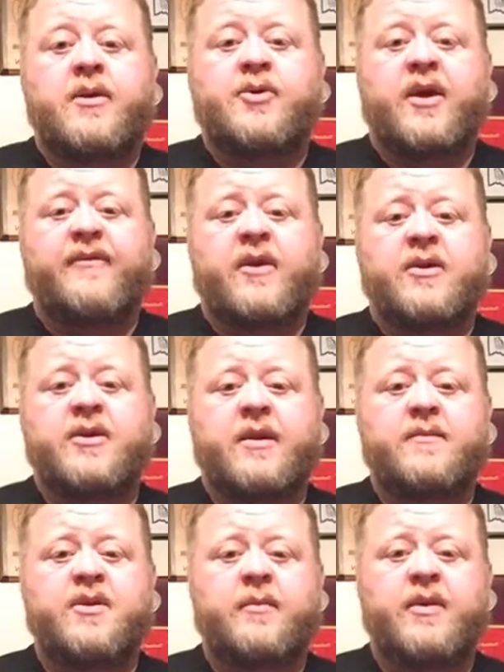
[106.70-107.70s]
dry fire
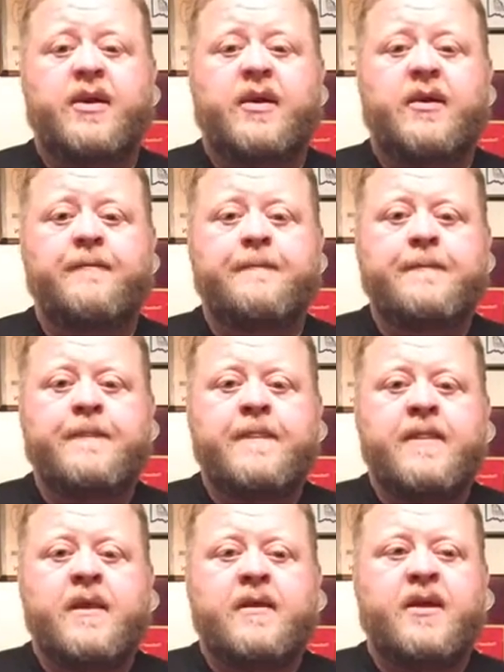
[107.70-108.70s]
seems to be
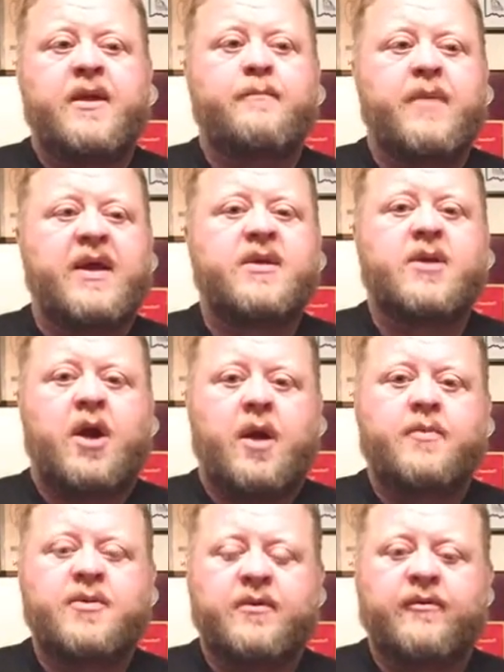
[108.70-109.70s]
the best
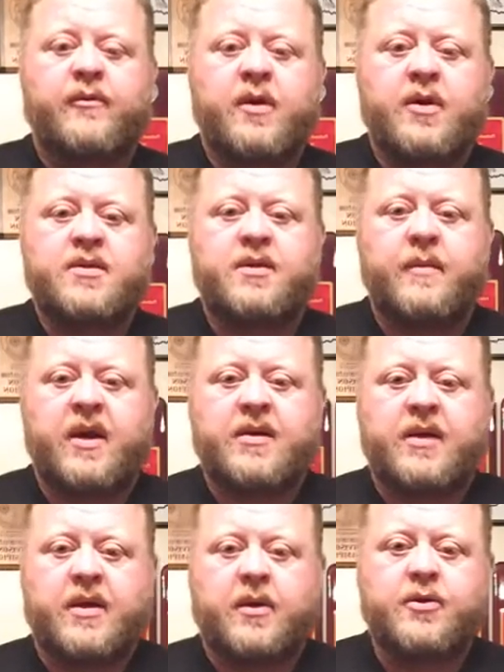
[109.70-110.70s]
option for us to
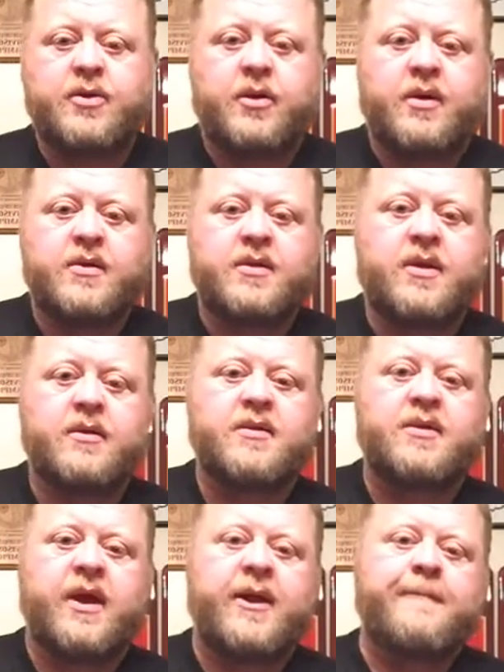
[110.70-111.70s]
maintain our shooting skill
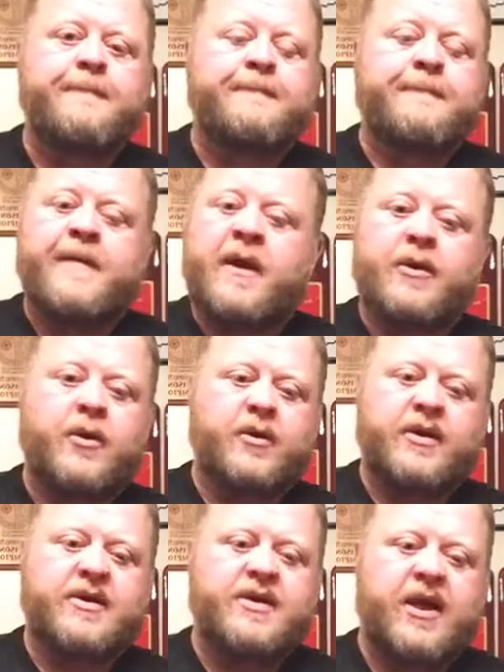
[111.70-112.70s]
set
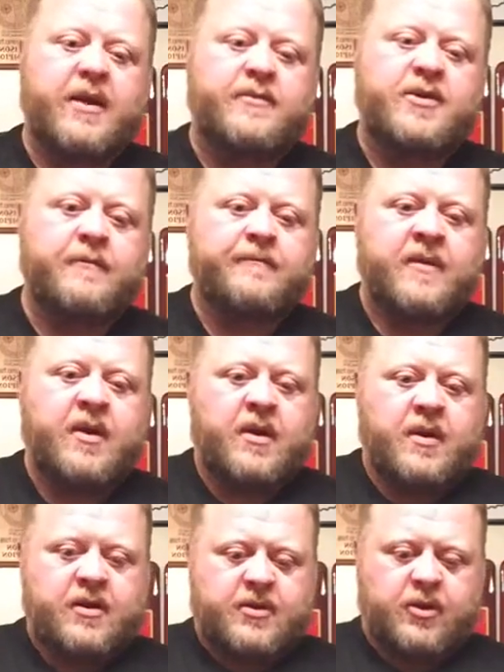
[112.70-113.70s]
during these times.
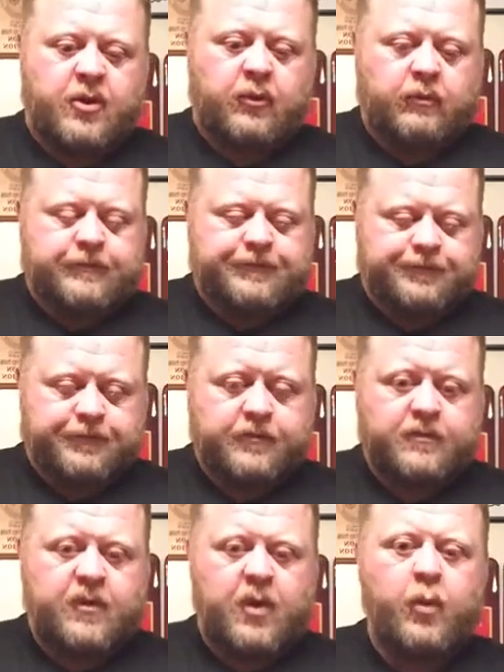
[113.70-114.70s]
So
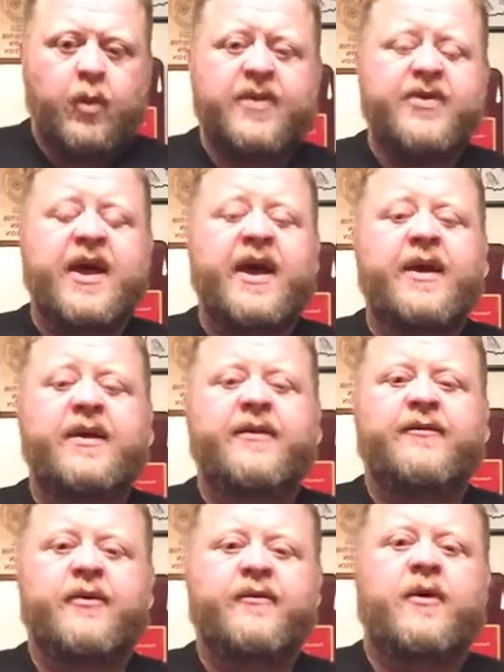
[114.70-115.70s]
with that,
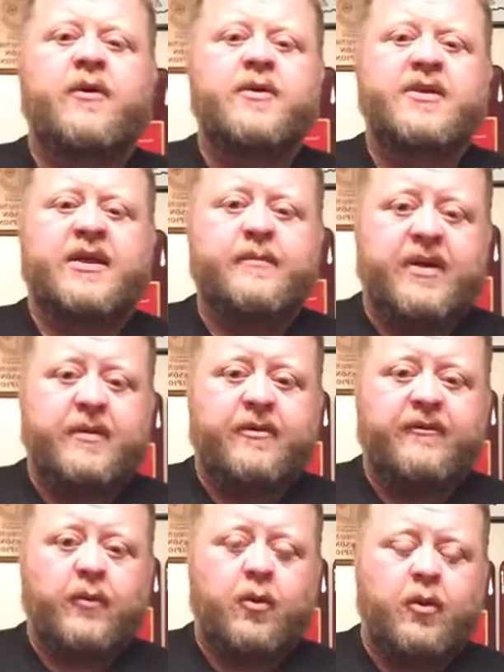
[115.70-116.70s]
if you've all seen me
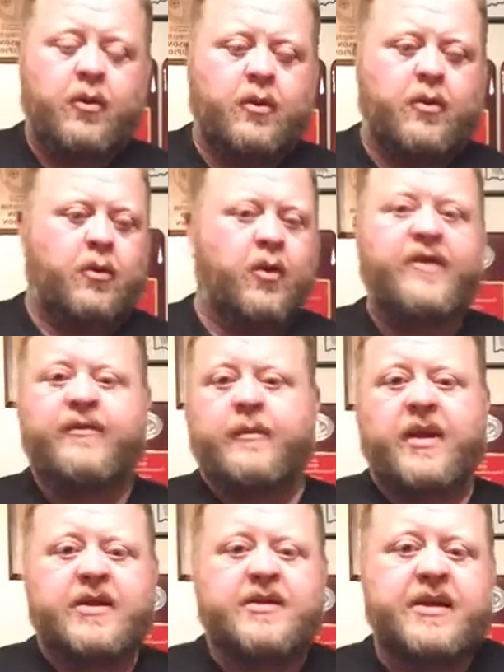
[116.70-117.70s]
before, or even
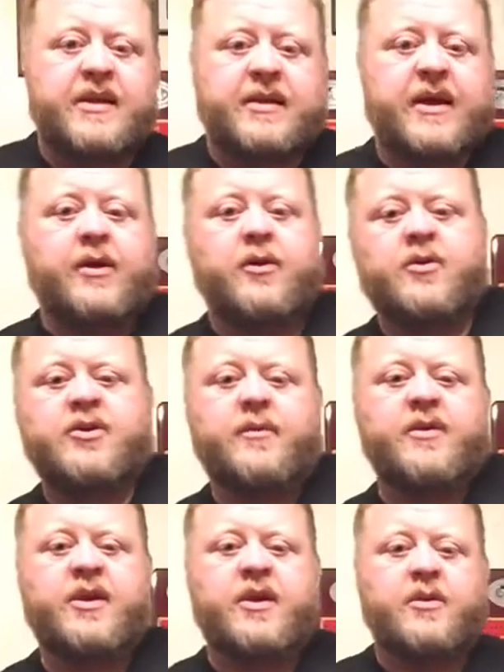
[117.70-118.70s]
Mike Seeklander or
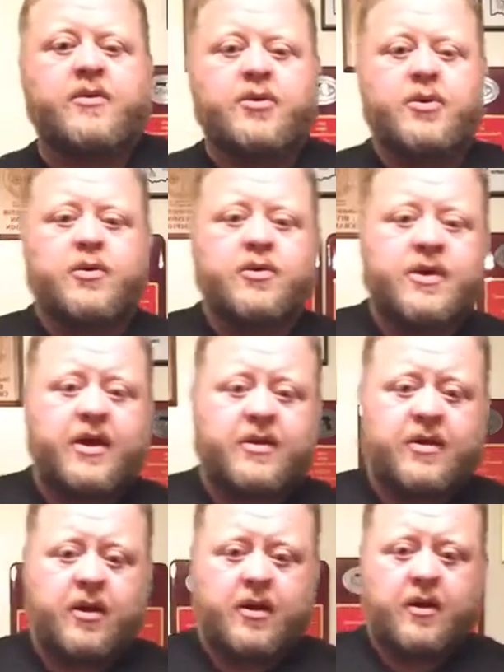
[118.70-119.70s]
some of the other shooters
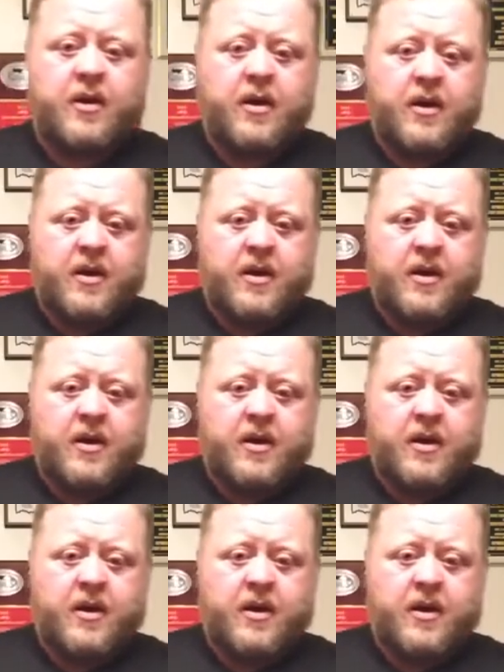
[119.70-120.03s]
out there,